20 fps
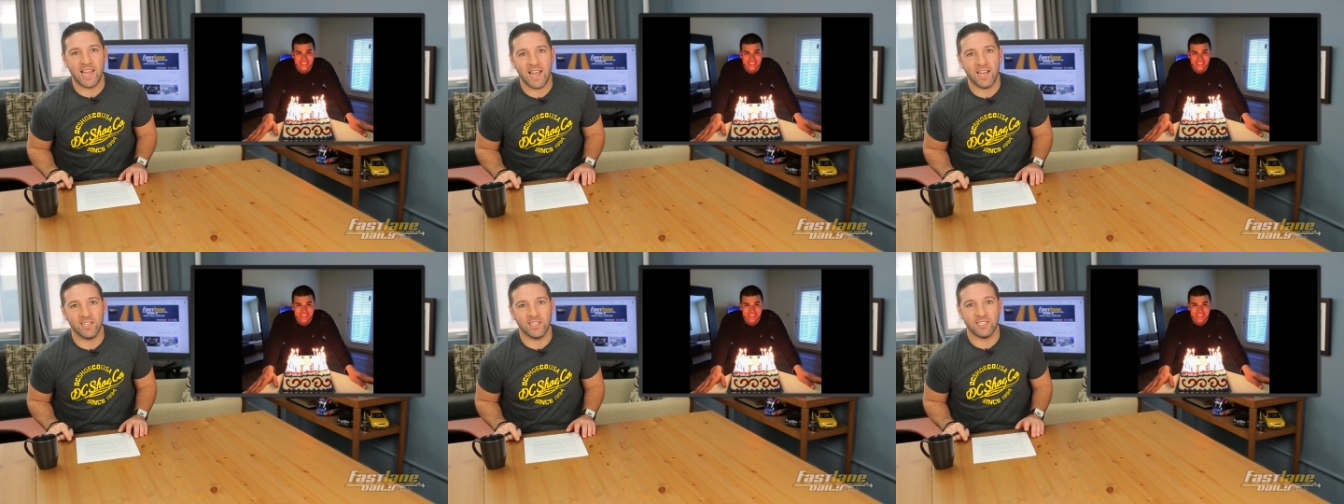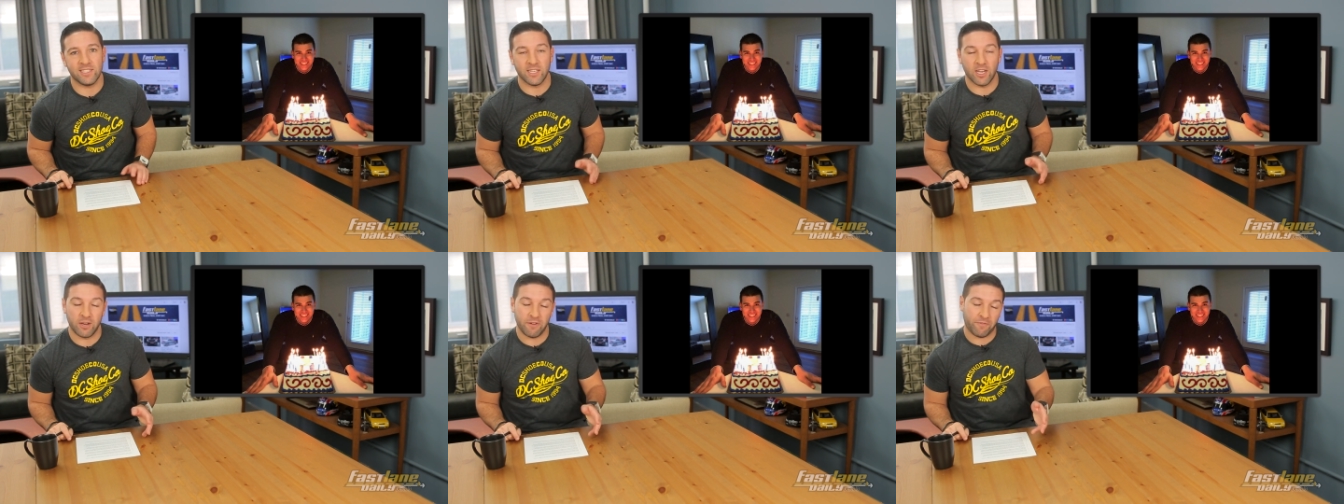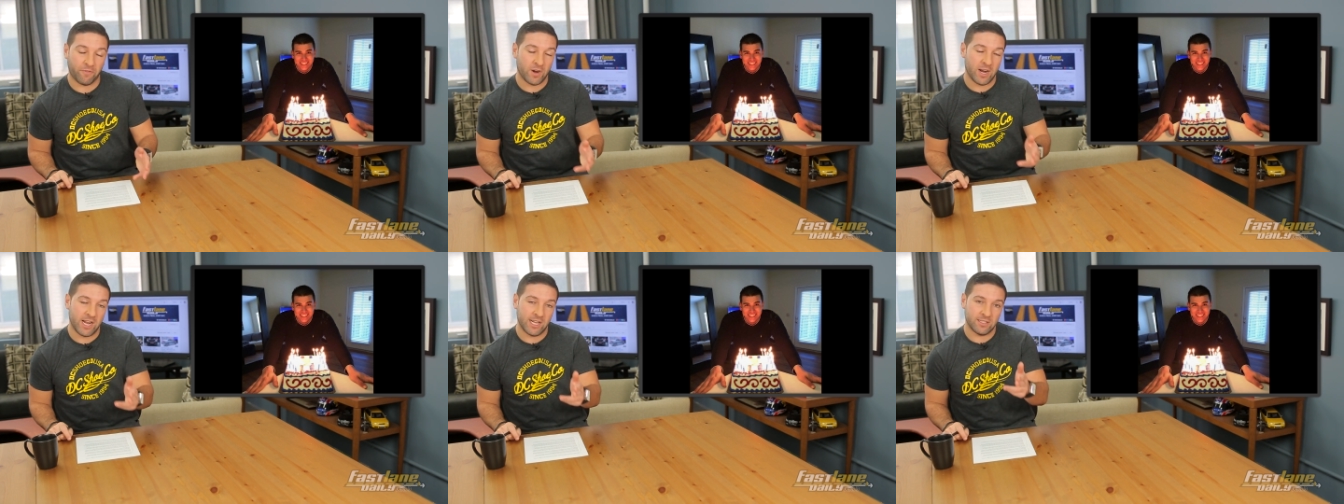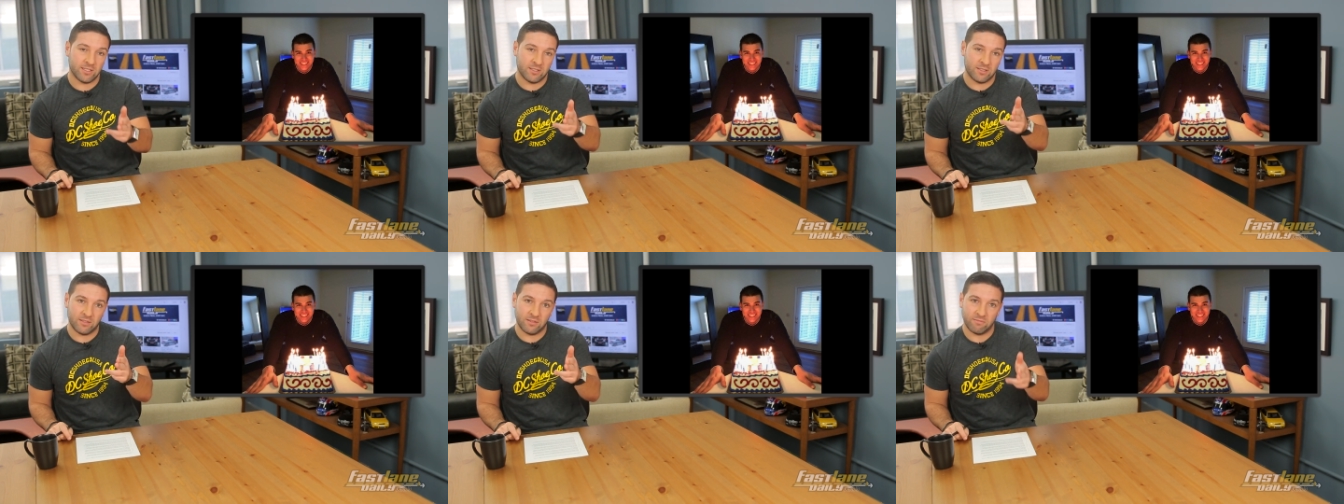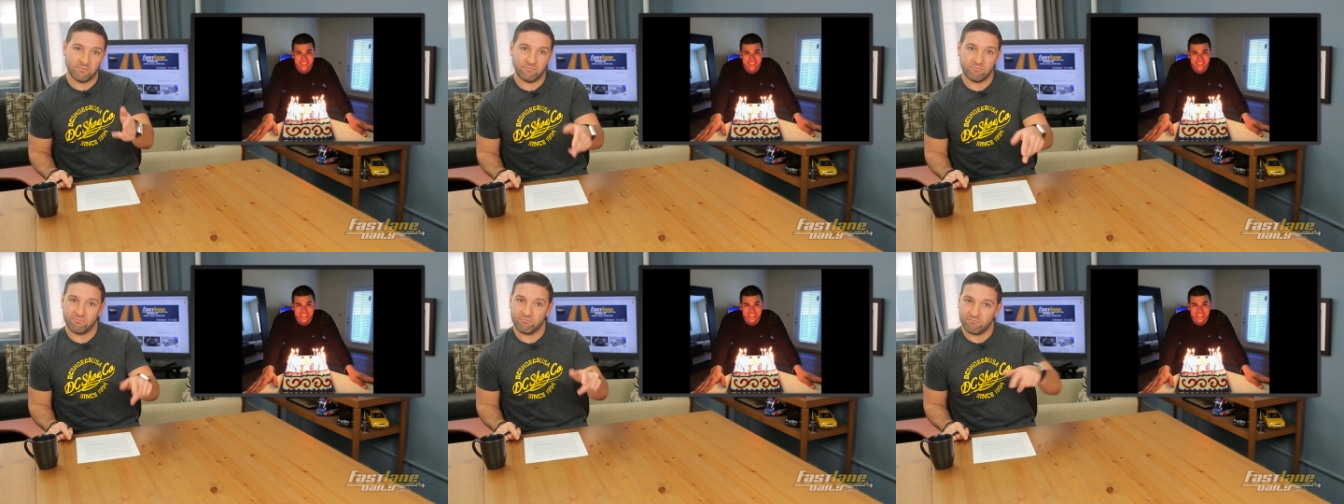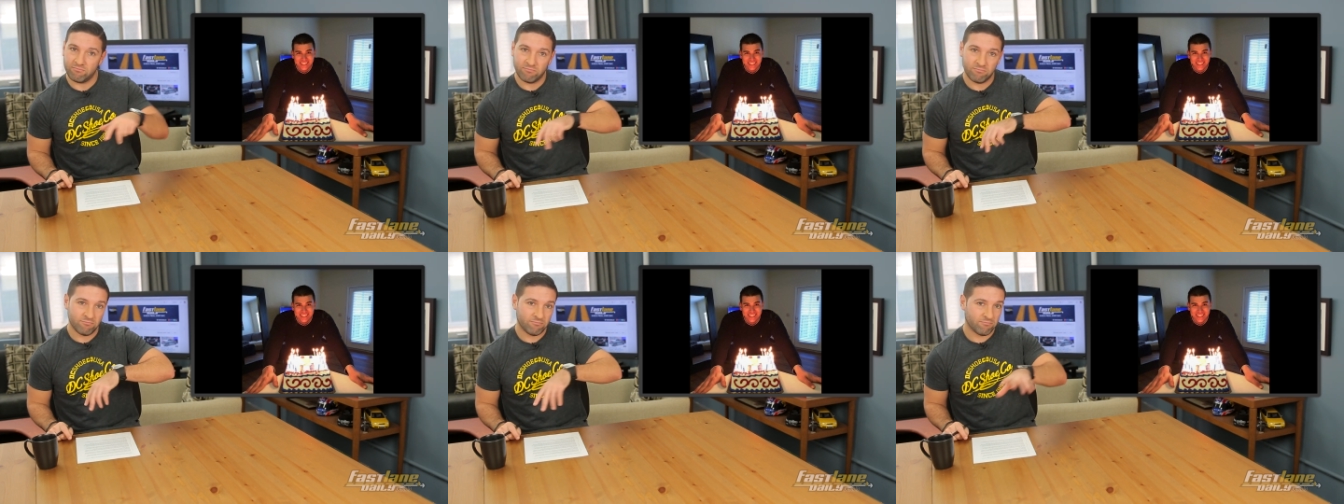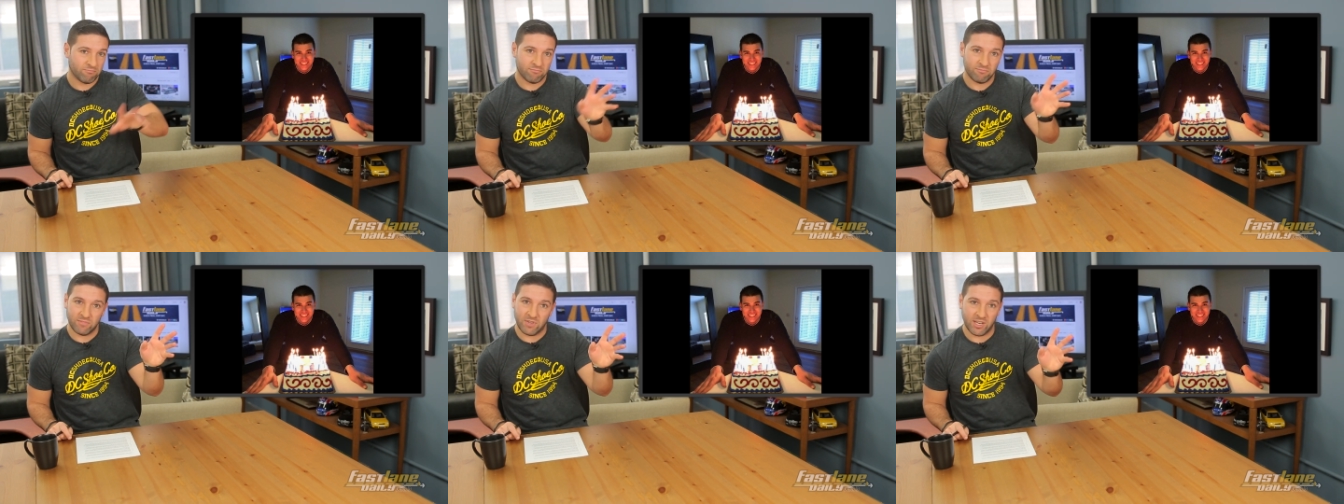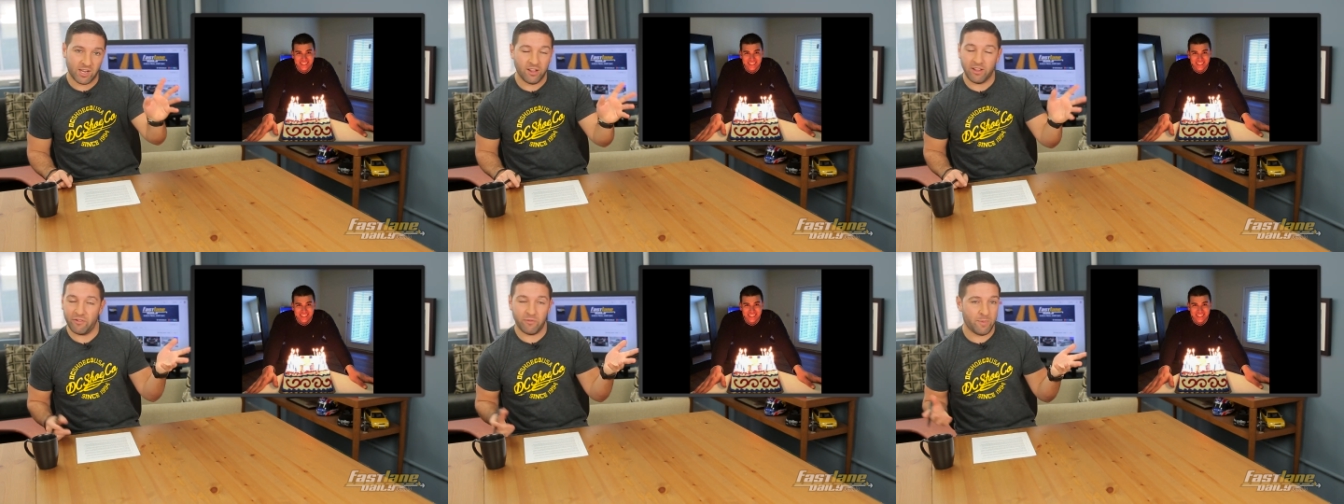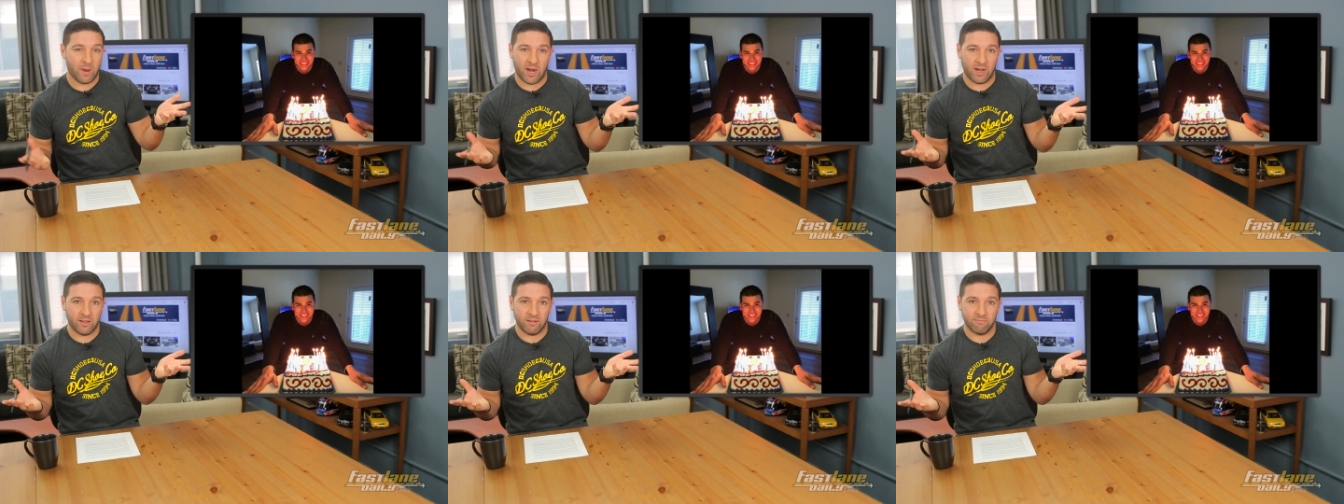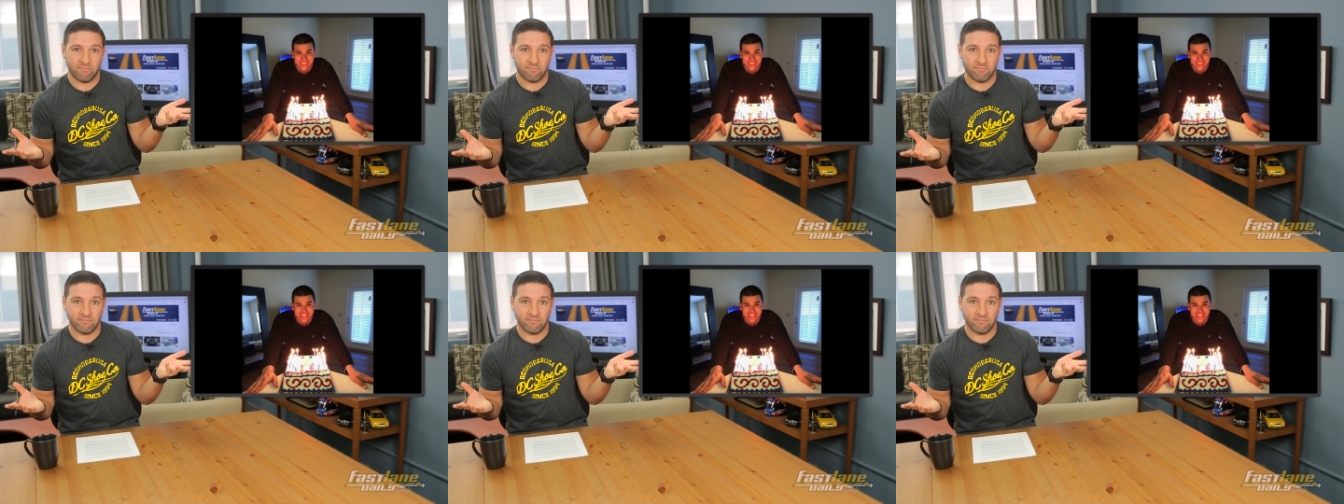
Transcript: Daily. Tell your friends. Tell everybody.